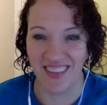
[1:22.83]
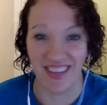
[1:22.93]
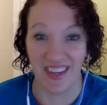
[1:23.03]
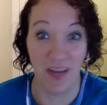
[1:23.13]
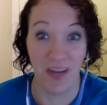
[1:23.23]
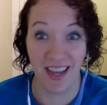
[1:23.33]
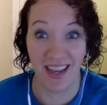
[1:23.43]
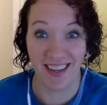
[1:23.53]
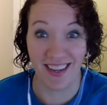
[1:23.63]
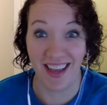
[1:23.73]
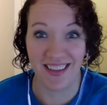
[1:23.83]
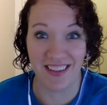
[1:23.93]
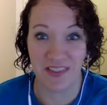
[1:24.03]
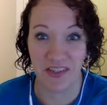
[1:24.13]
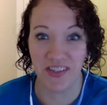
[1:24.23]
like, okay, yeah,
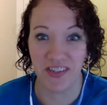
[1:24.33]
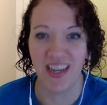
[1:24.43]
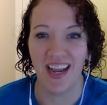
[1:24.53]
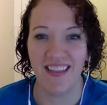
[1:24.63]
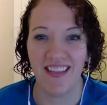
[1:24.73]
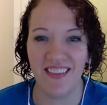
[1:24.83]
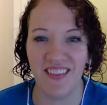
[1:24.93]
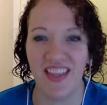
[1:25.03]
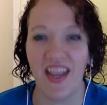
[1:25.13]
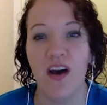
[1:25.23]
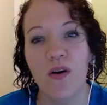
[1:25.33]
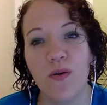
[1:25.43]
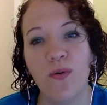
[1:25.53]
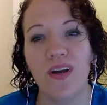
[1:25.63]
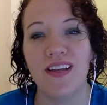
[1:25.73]
sure. And then they're like,
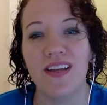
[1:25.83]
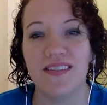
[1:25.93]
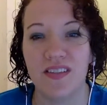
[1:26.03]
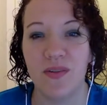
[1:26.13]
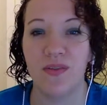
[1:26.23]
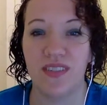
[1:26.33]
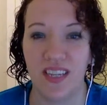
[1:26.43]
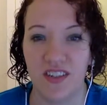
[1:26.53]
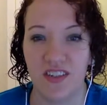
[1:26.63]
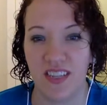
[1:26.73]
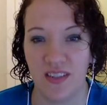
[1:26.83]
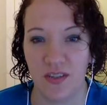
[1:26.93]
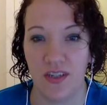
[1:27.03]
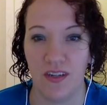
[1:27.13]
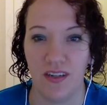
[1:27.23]
oh, it's to
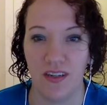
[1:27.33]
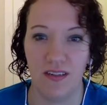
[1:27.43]
sketchy.co.uk.